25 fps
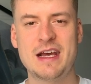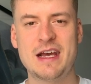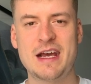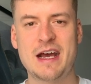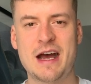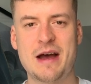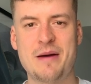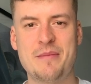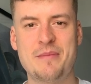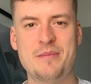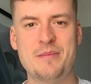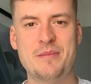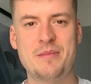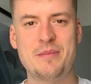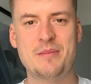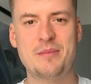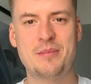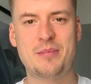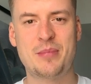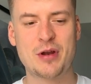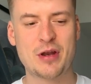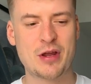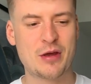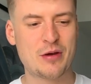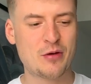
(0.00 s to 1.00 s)
Um,
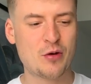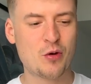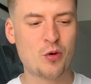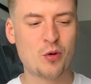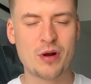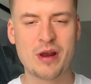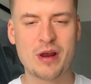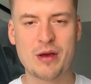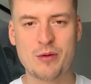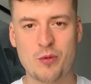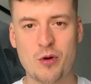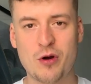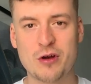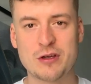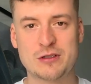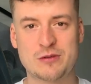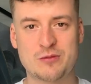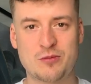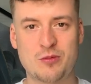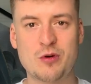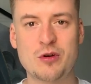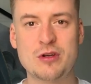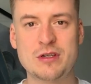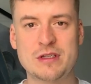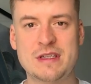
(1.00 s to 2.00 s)
but all it was
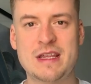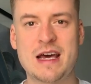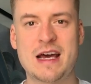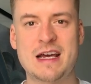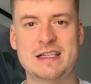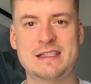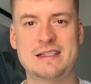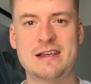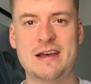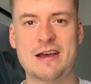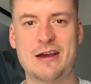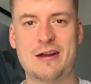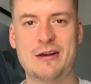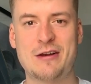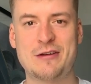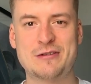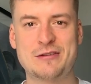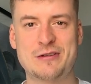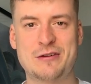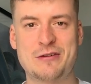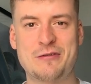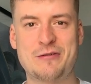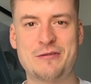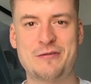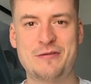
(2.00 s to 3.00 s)
was that
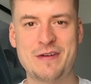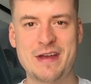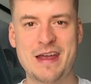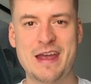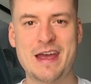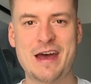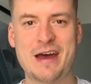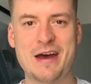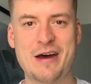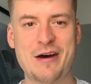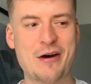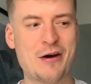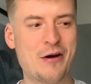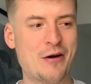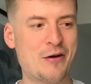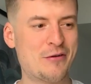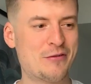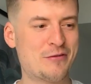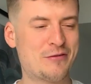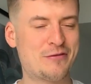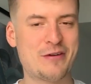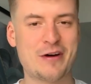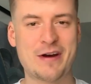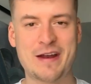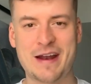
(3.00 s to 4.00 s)
psychological fear of
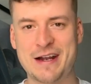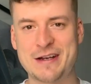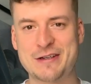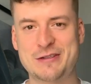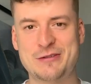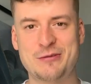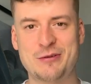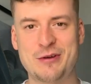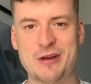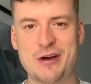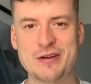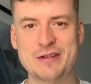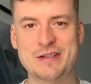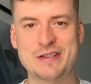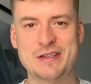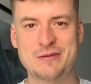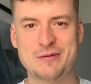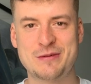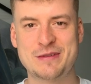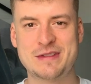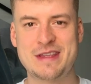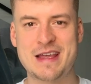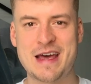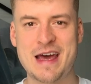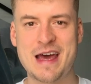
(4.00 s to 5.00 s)
financial loss that was
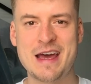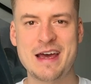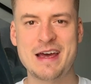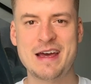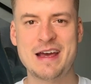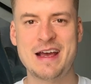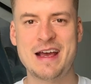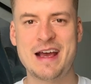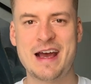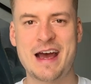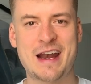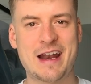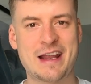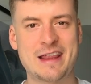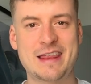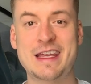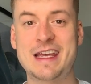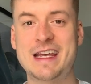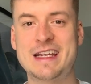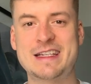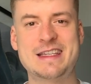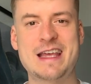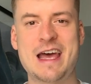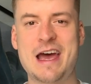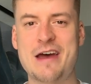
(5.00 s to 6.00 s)
there. And I think it's
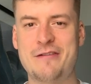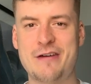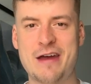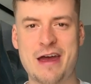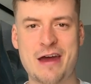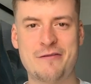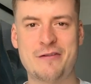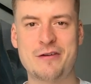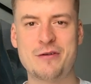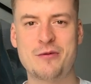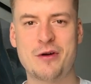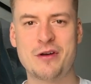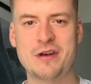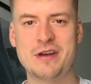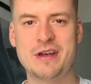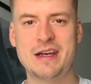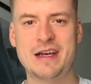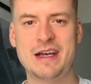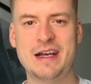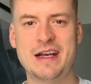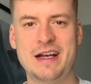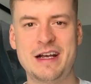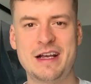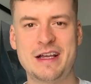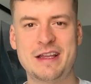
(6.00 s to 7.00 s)
there for everyone.
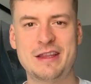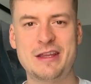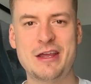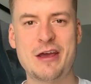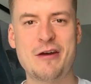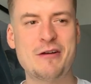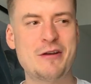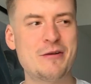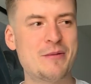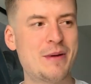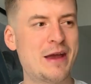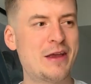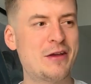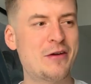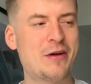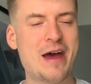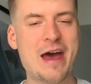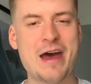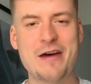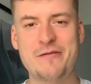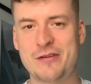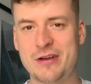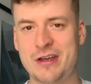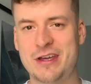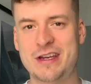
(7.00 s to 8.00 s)
The only way you're
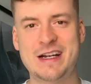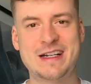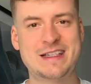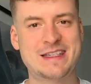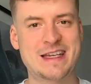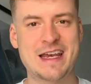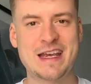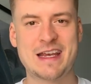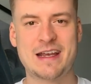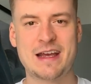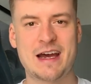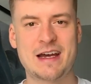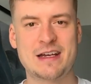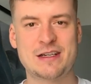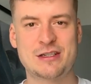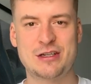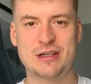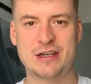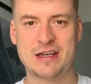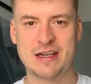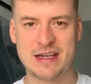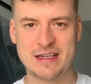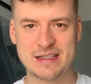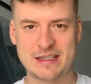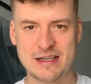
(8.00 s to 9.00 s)
ever going to take action
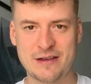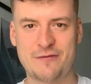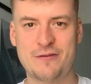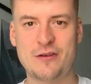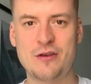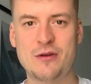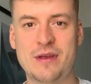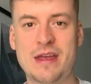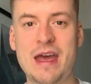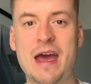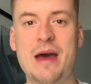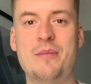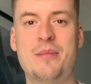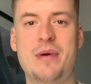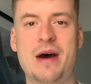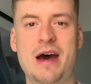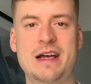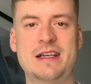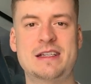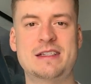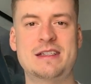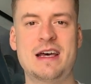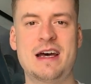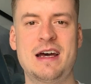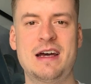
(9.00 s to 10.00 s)
is if you get past
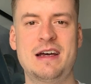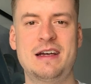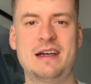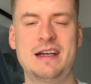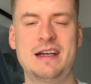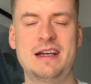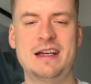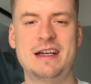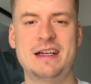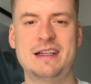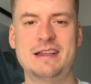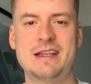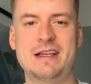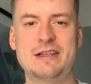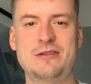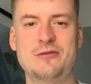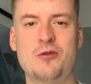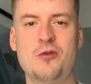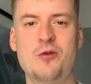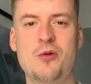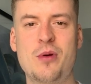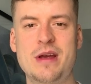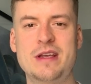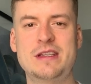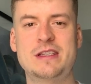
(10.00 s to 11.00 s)
that. There's
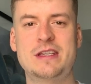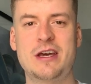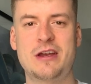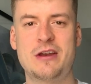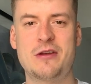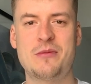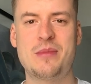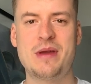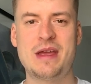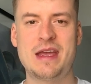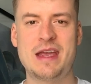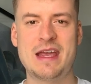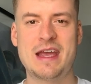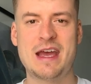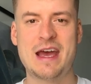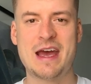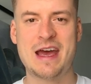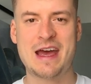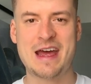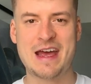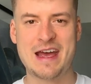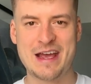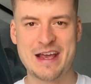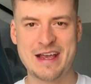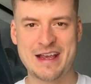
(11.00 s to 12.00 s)
always going to be
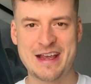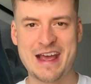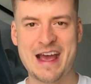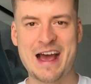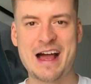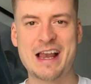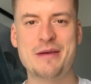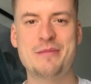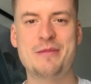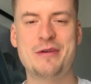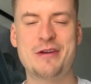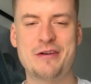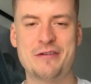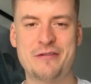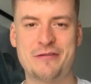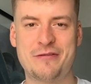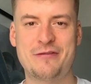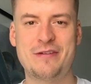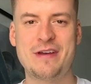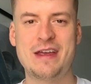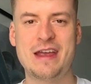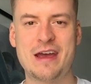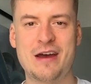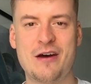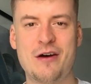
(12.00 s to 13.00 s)
an element of
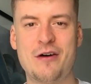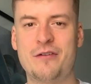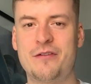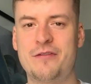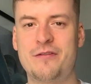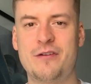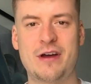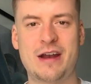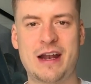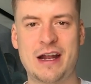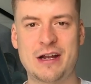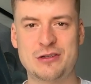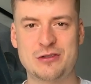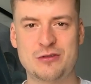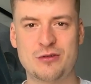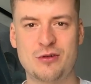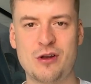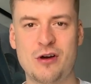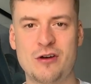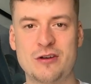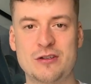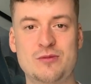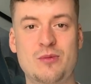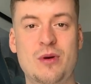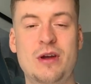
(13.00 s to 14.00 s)
fear of financial
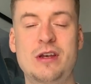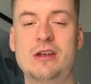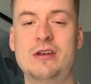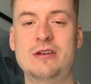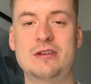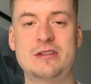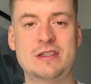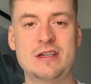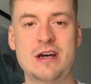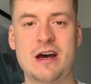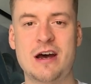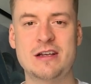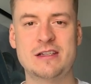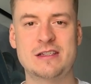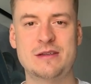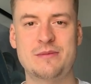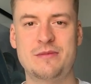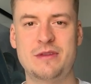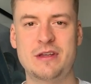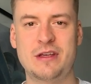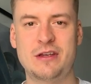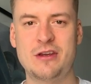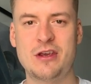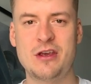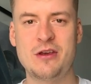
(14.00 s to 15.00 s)
loss when you start
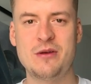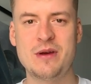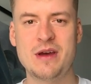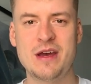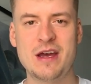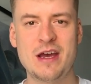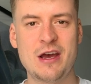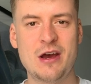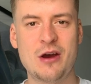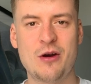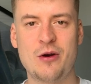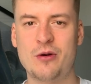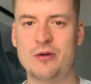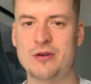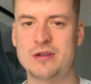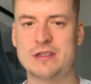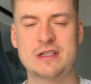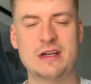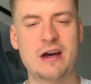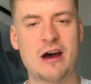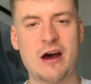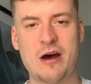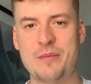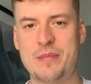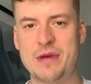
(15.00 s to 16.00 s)
something new or
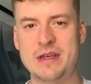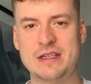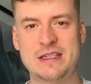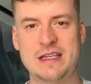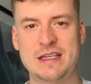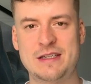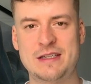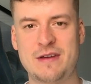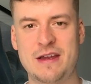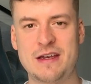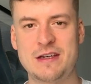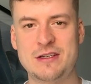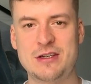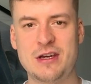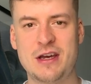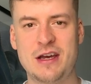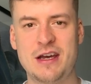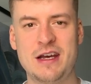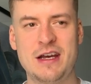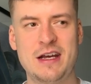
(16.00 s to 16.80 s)
start a business venture.